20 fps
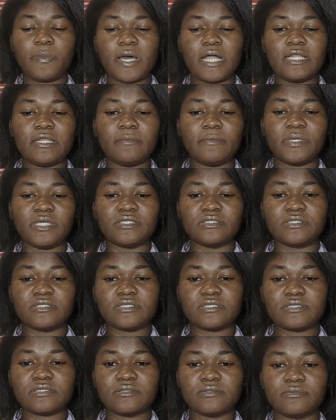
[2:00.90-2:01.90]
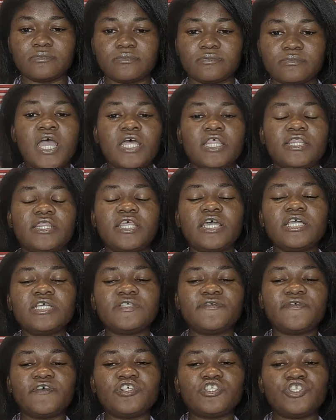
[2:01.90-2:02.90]
Parliament.
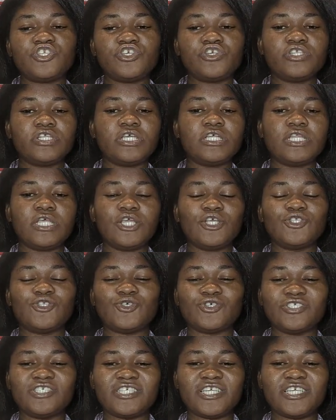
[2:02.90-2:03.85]
Thanks for tuning in to